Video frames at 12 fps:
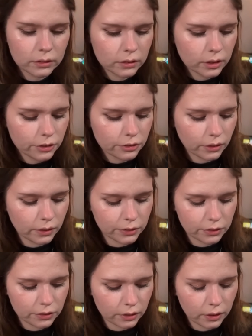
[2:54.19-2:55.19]
because
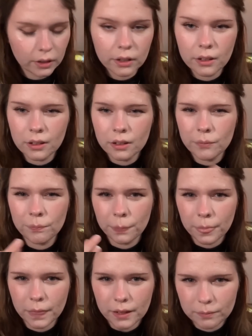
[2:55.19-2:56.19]
obviously
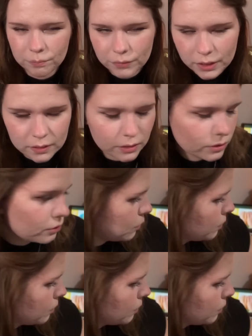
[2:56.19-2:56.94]
it's easier to